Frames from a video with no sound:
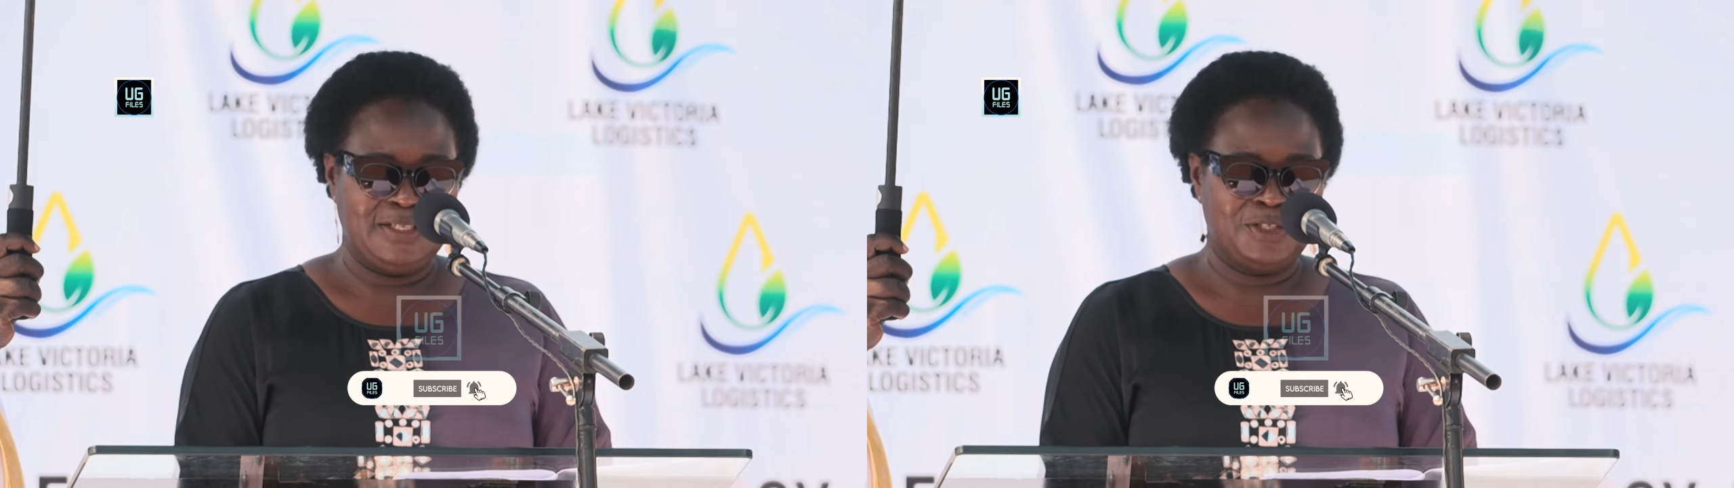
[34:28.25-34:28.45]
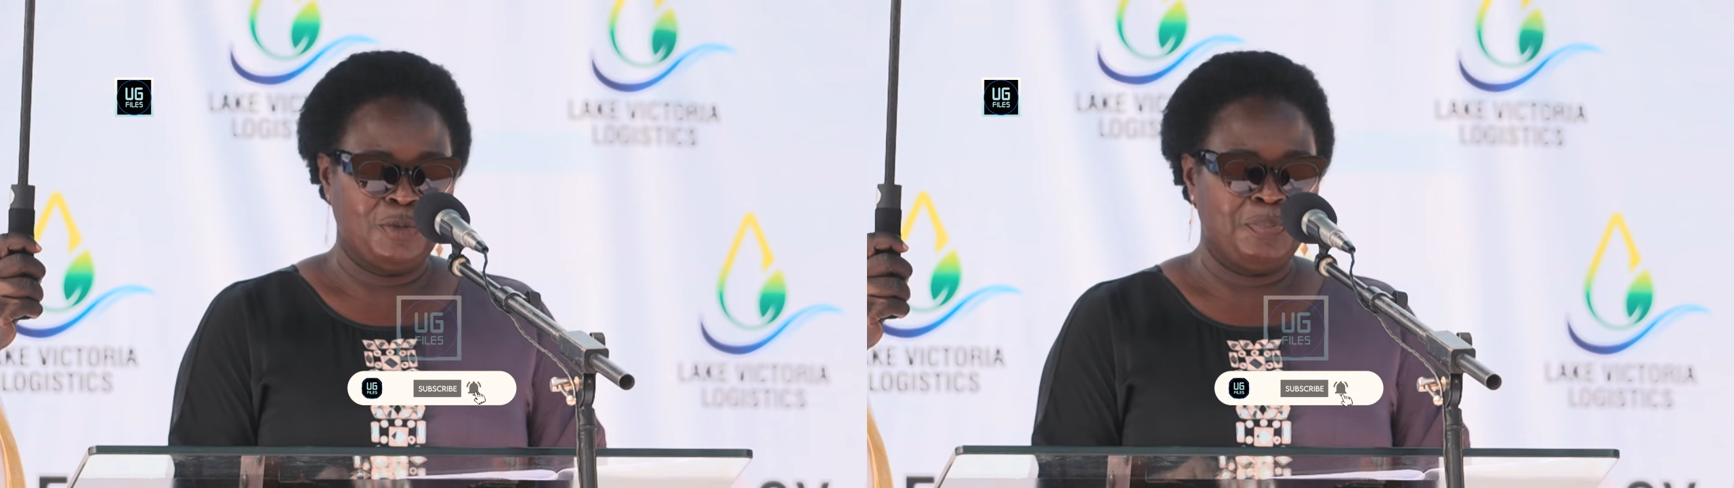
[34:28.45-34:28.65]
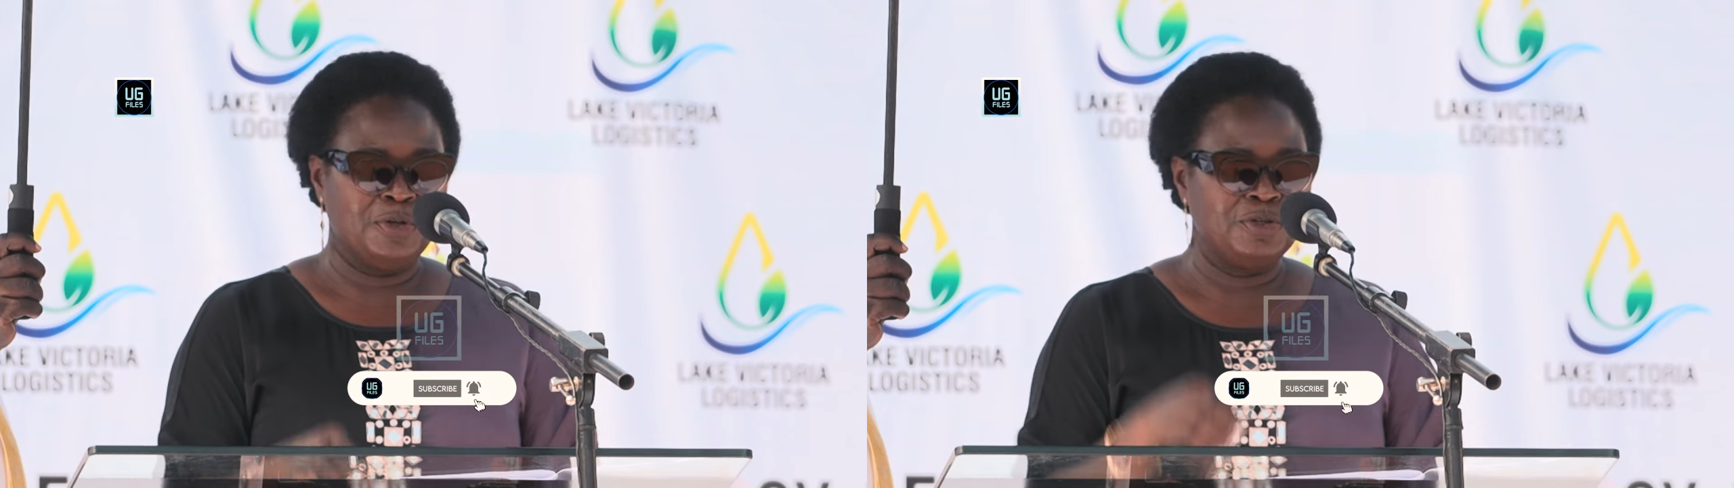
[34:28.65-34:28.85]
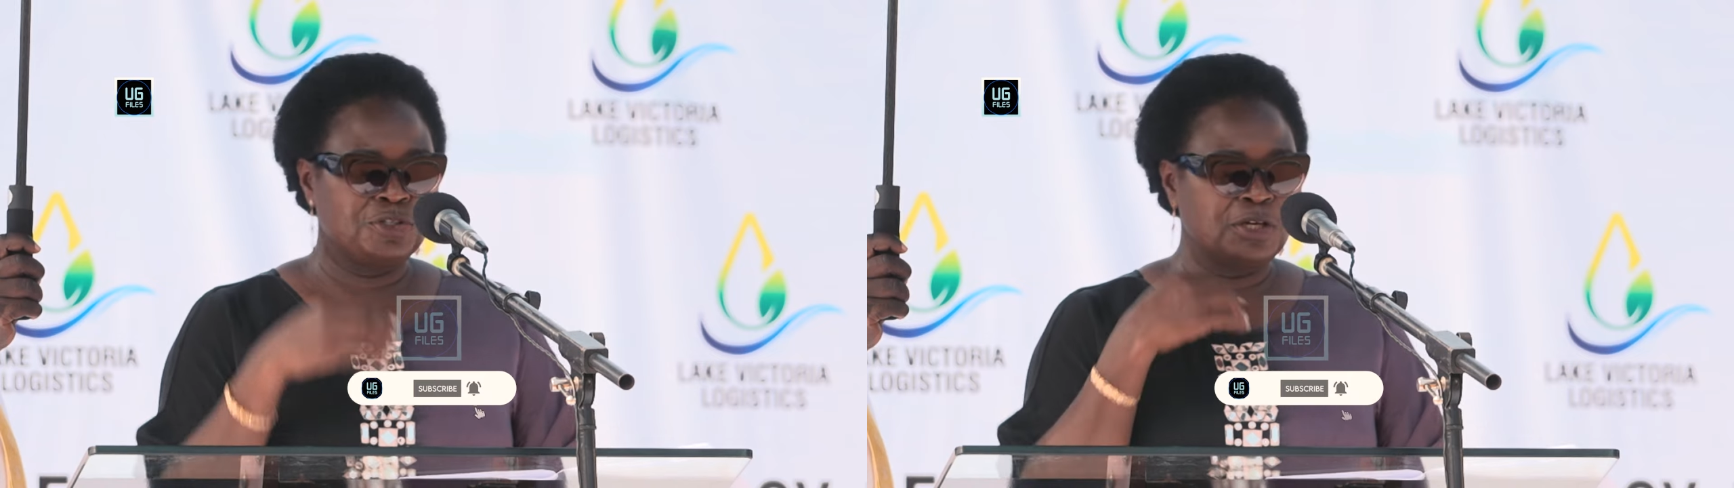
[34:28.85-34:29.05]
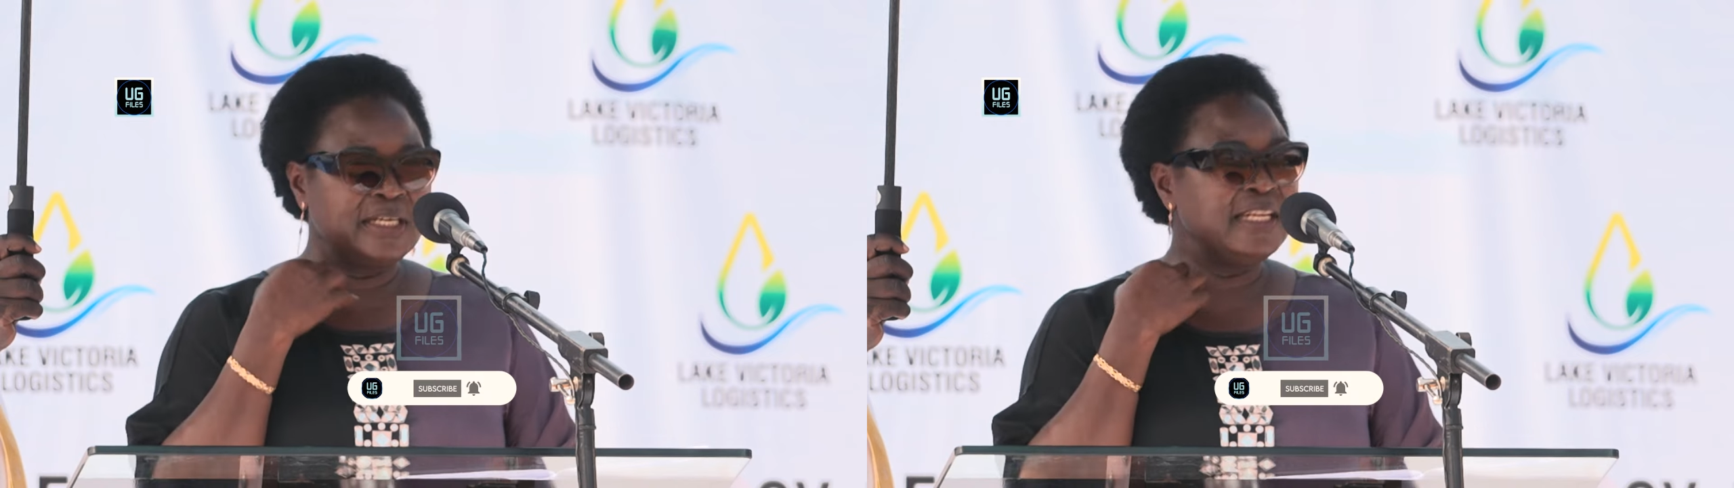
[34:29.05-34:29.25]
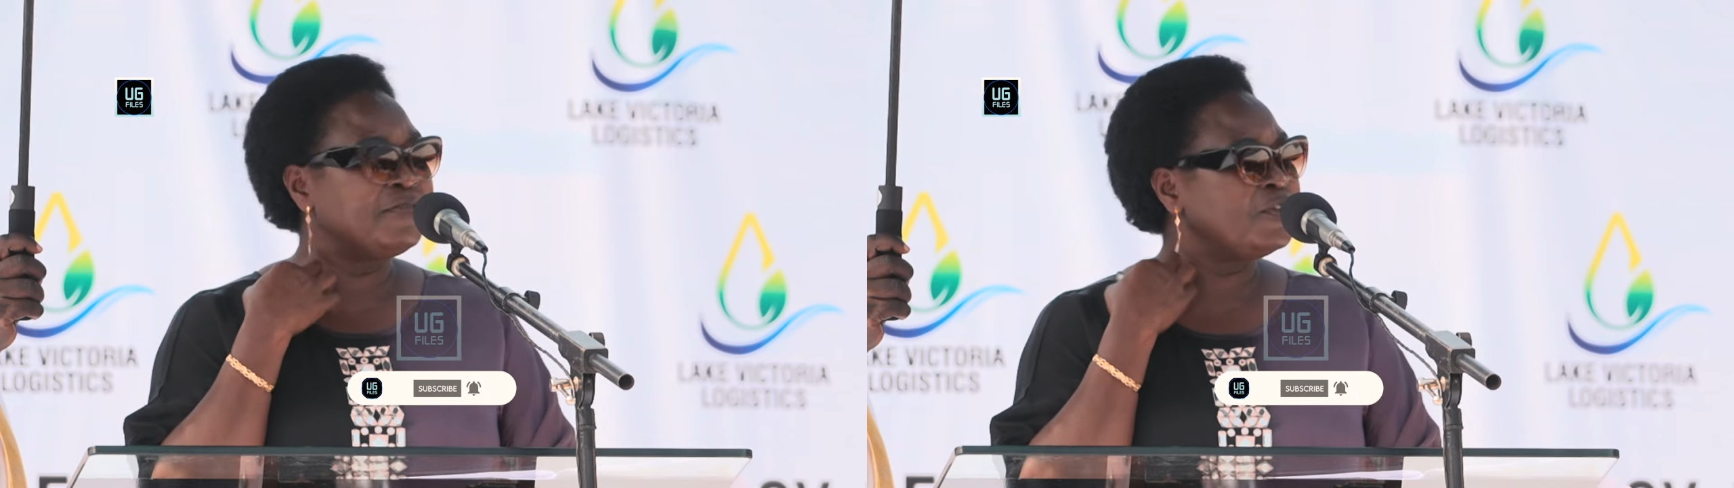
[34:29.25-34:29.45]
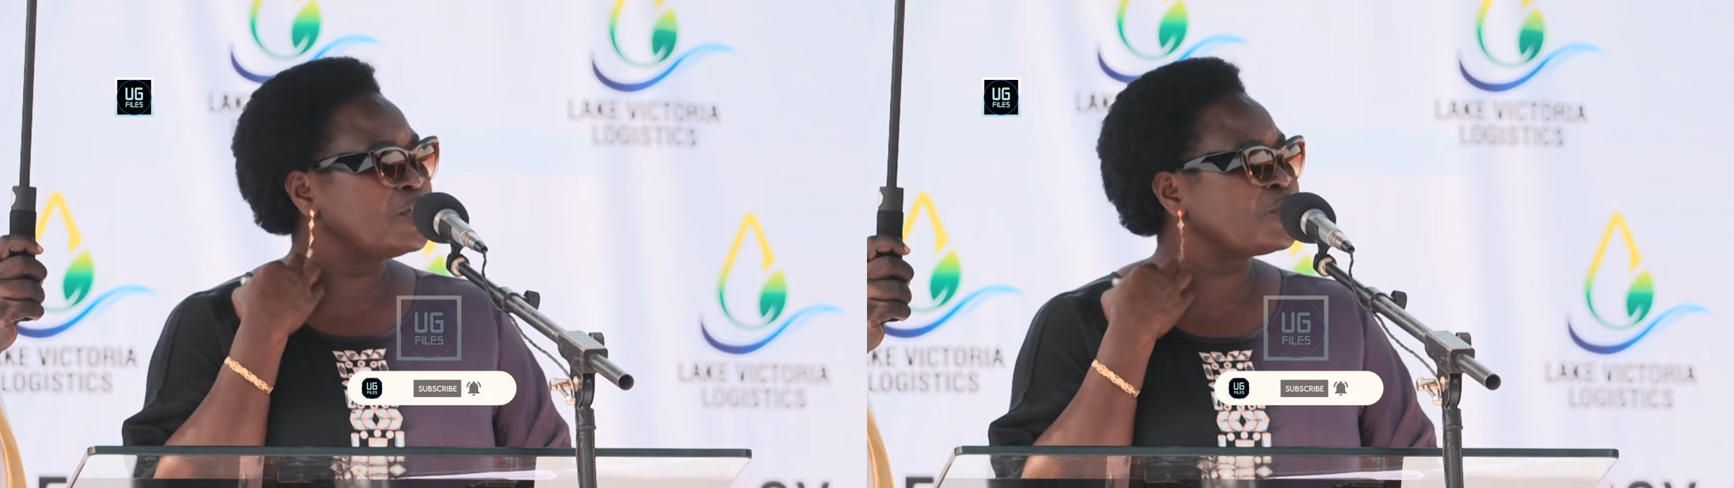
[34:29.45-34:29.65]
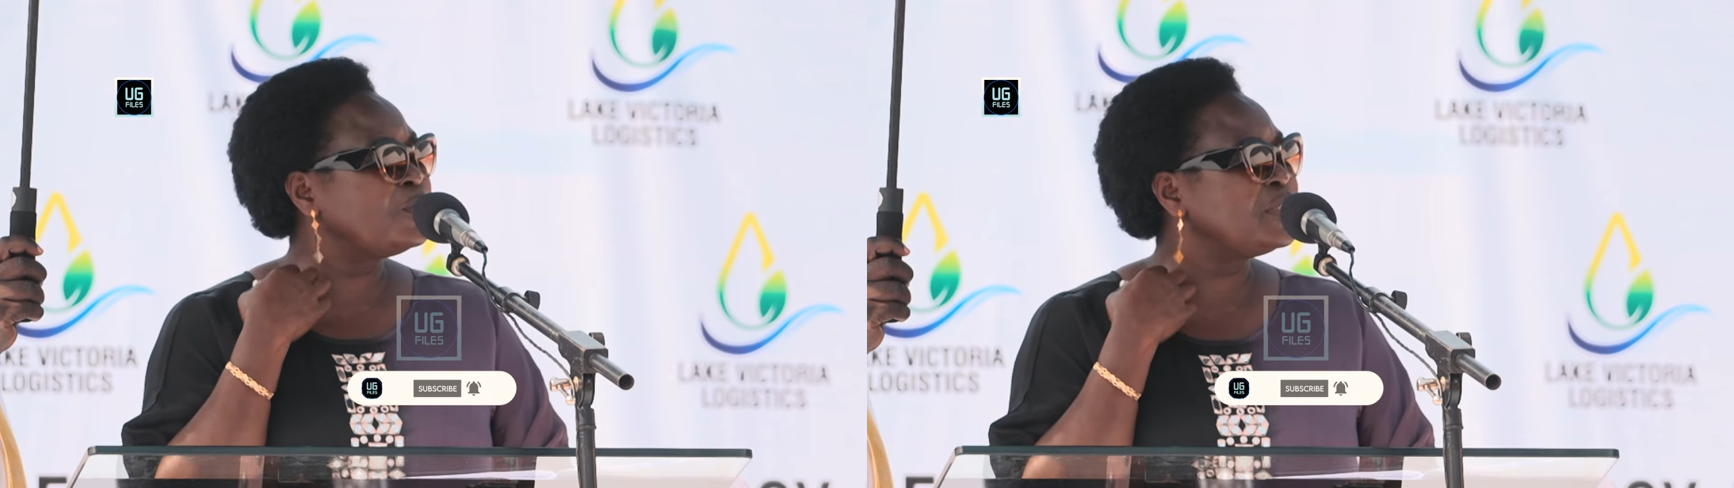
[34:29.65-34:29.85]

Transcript: So pollution levels will